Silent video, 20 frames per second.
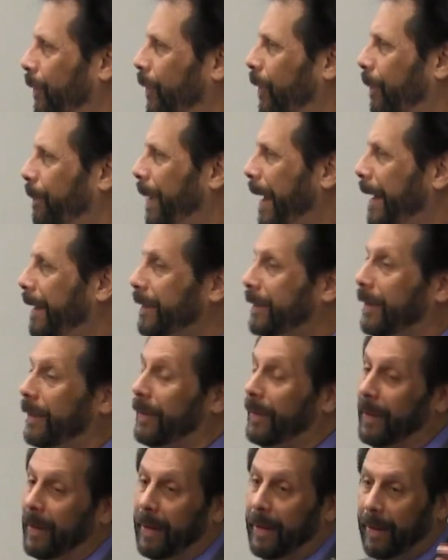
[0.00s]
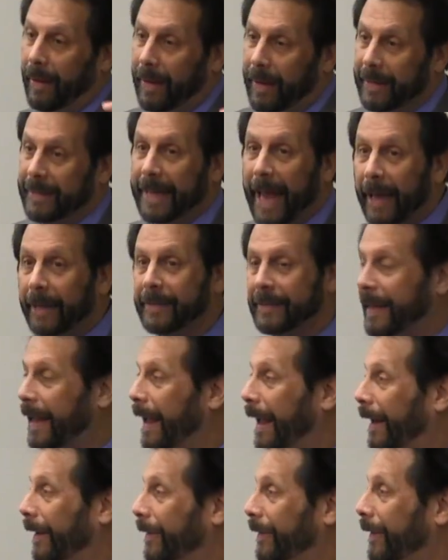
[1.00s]
were painted is
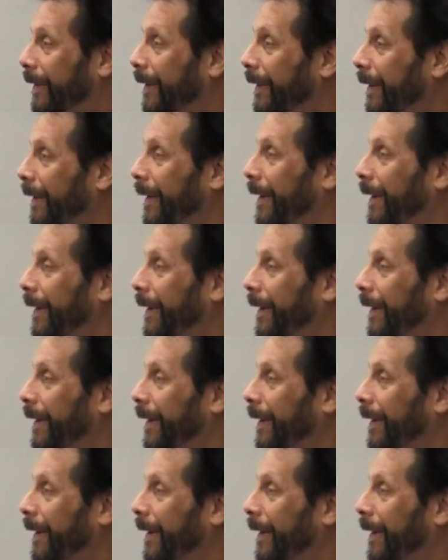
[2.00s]
extant,